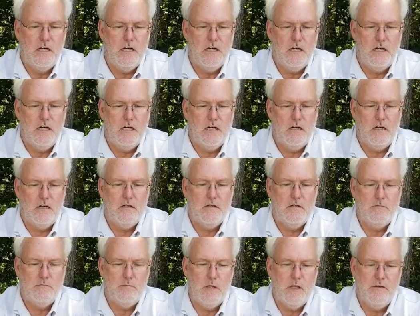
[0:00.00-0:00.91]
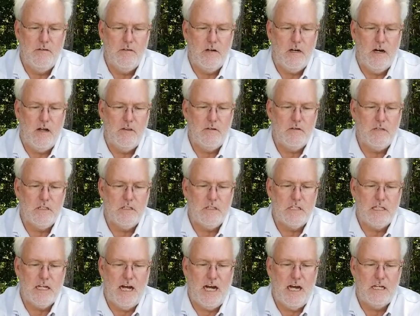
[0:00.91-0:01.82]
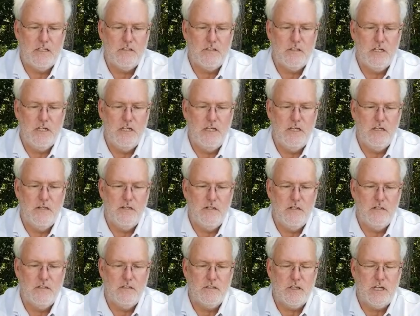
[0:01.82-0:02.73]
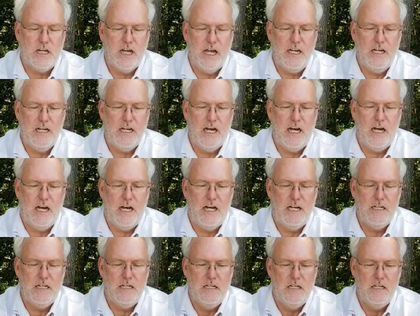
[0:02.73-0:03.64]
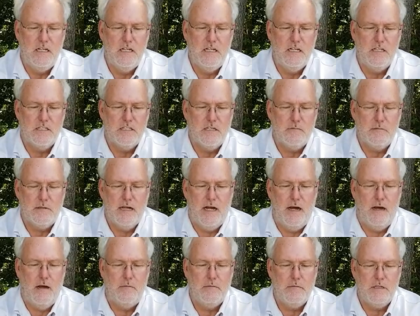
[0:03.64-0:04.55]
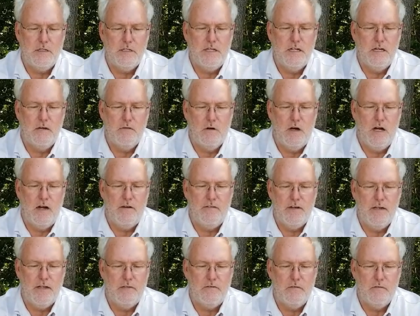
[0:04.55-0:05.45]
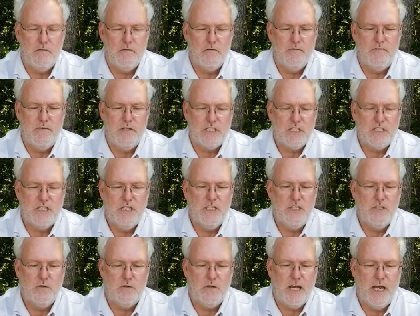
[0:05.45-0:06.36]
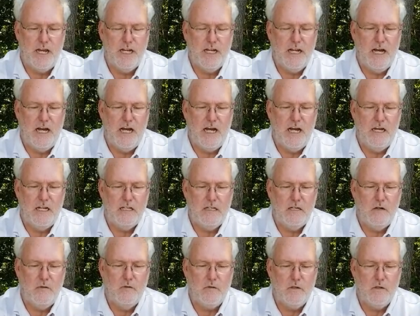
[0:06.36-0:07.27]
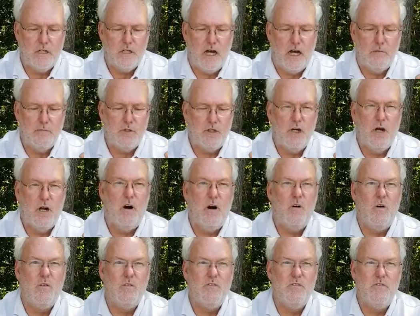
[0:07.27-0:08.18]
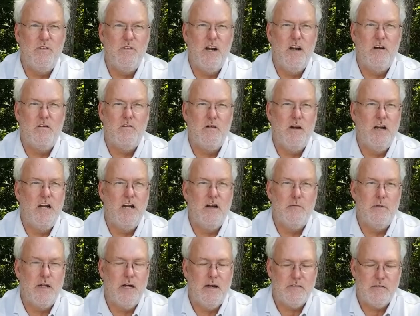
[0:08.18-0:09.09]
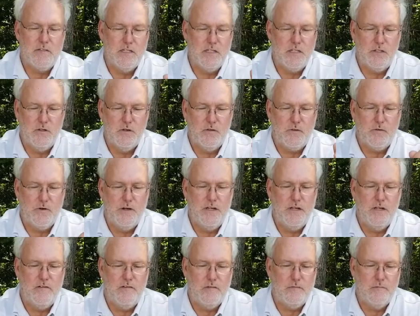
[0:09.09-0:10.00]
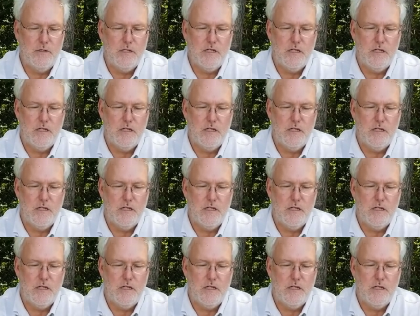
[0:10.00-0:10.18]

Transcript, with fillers: Uh, believe it or not, there's incisors here, and then there's a canine, Sometimes a deer will have a vestigial canine on their top jaw. Very rare, but I've seen two or three of them.